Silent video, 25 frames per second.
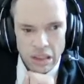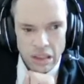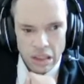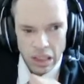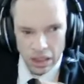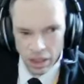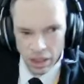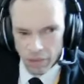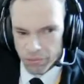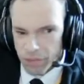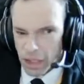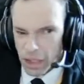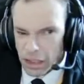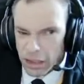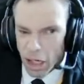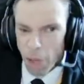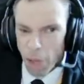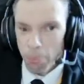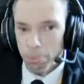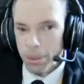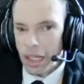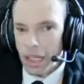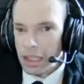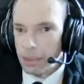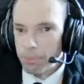And if you
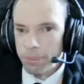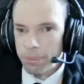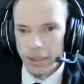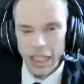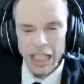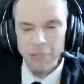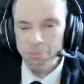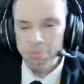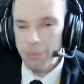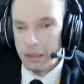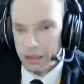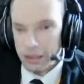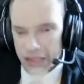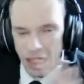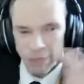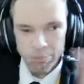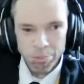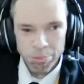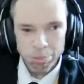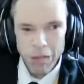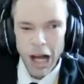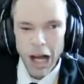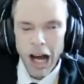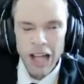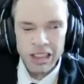don't bloody believe me, then
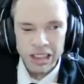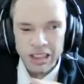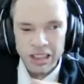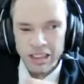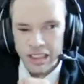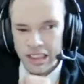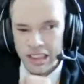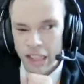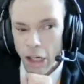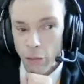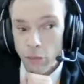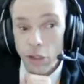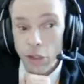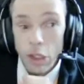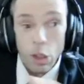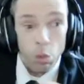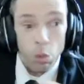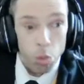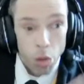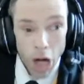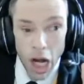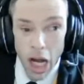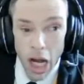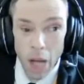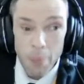ask yourself
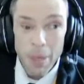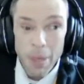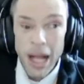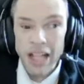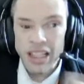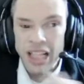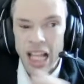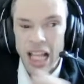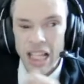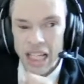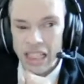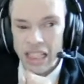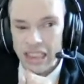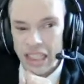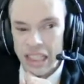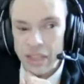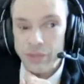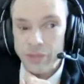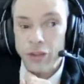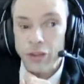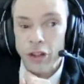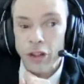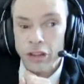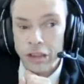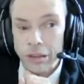why I'm at Killing
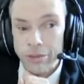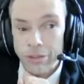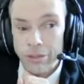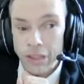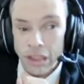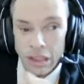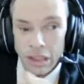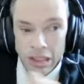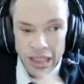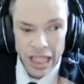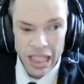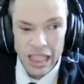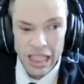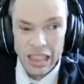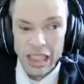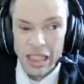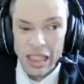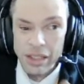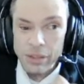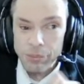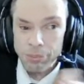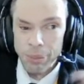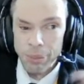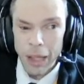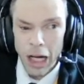
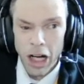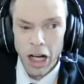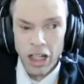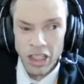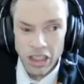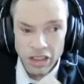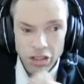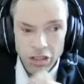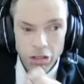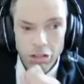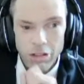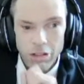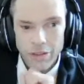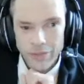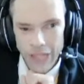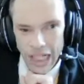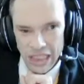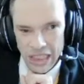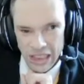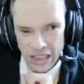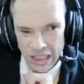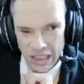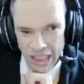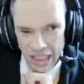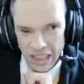Heath Park and all of that
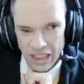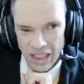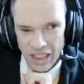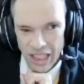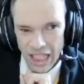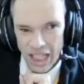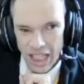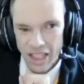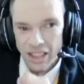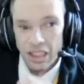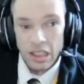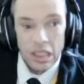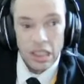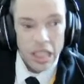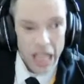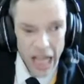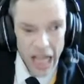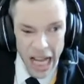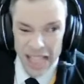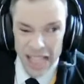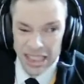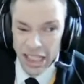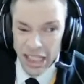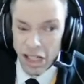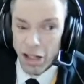shit yet. It
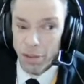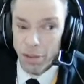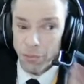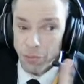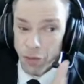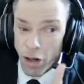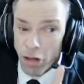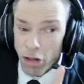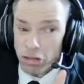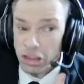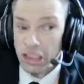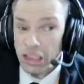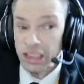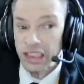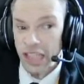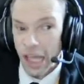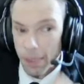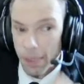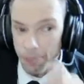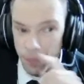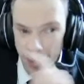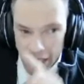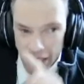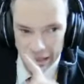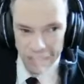hasn't unfolded yet,
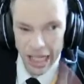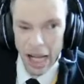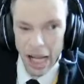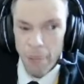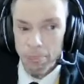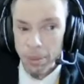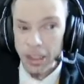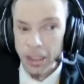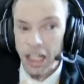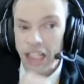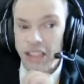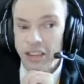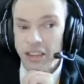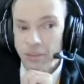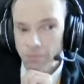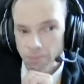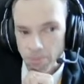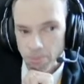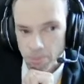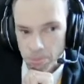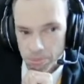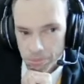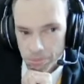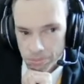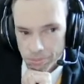but it's happening,
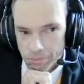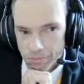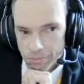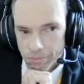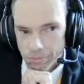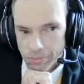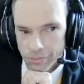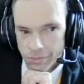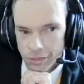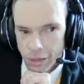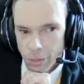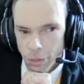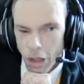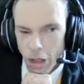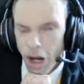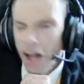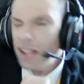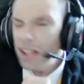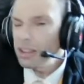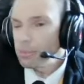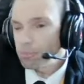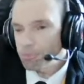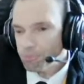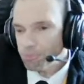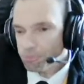right?